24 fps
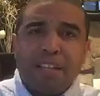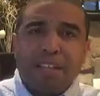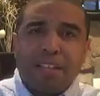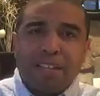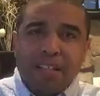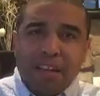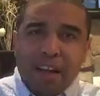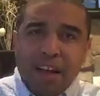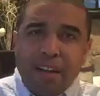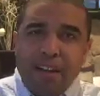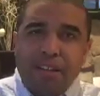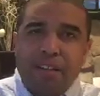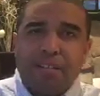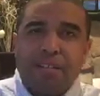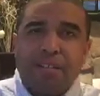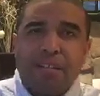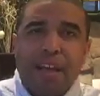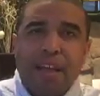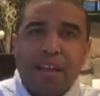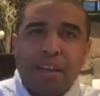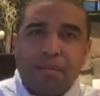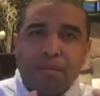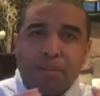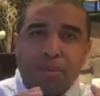it's
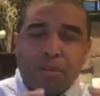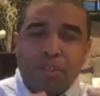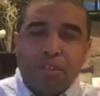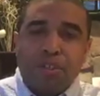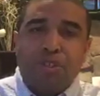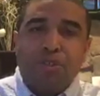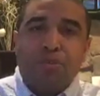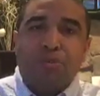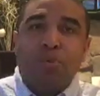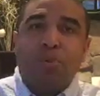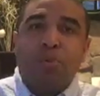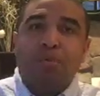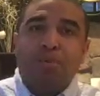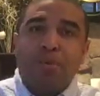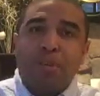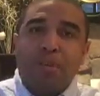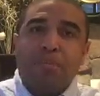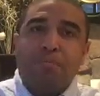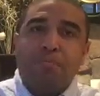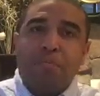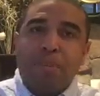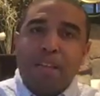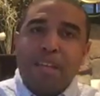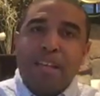understandable that you will
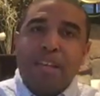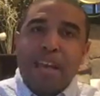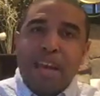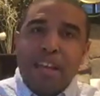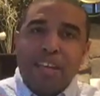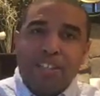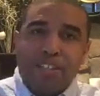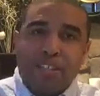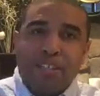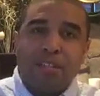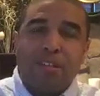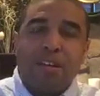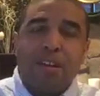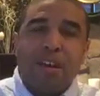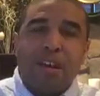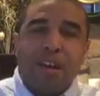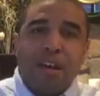put mitigation